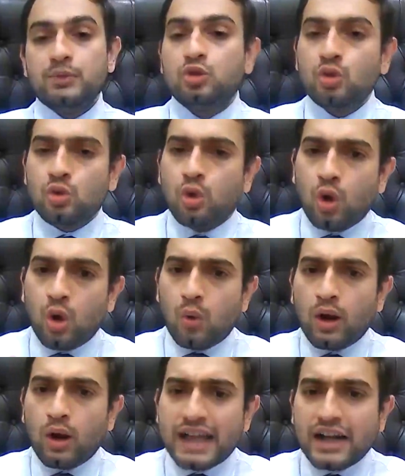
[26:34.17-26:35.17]
to know
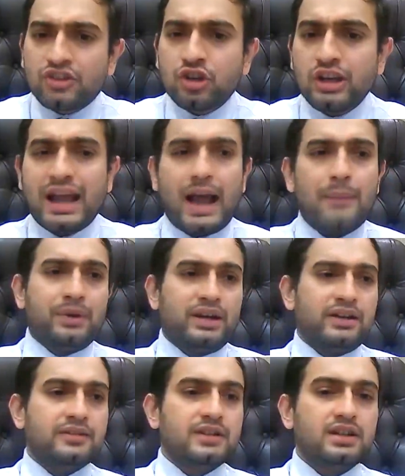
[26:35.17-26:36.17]
what has actually happened.